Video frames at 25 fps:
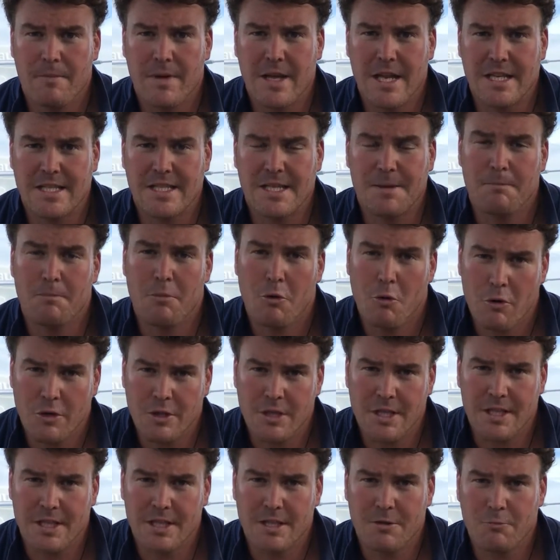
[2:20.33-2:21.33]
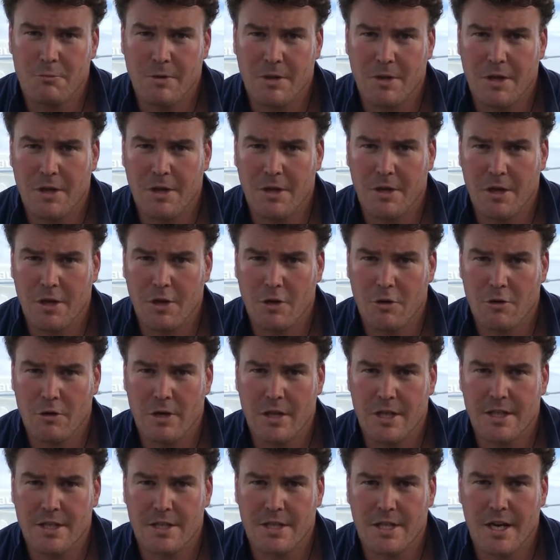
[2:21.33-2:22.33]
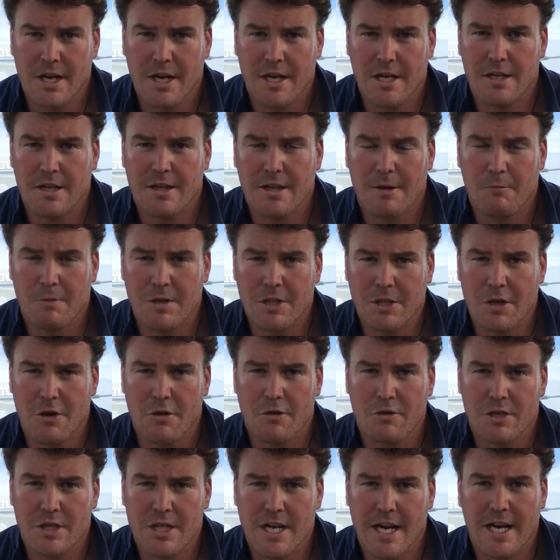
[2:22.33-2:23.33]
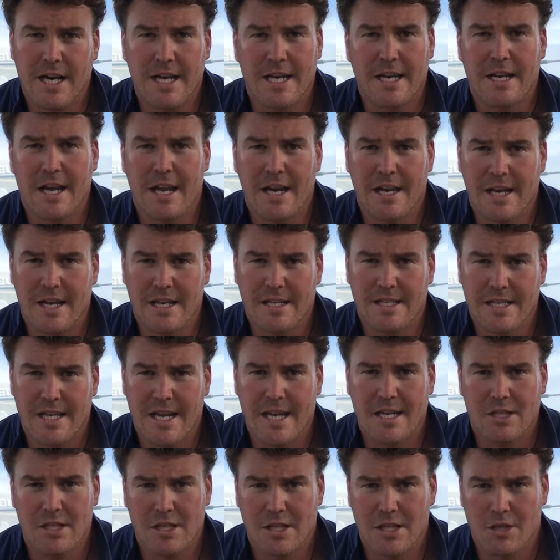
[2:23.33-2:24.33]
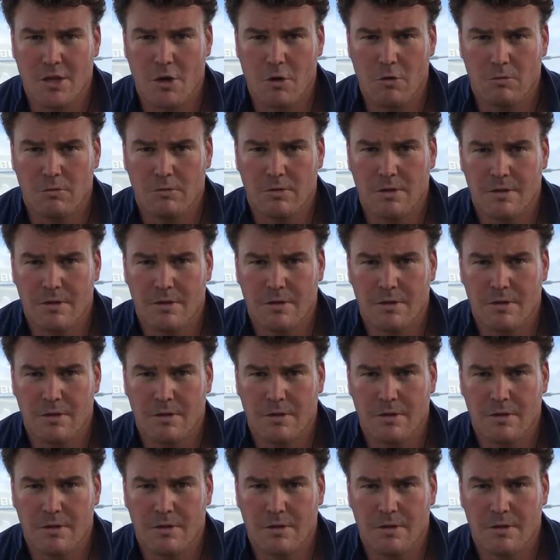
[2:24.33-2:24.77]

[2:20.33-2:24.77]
It's important with the coolant side that we don't check it unless the engine is cold.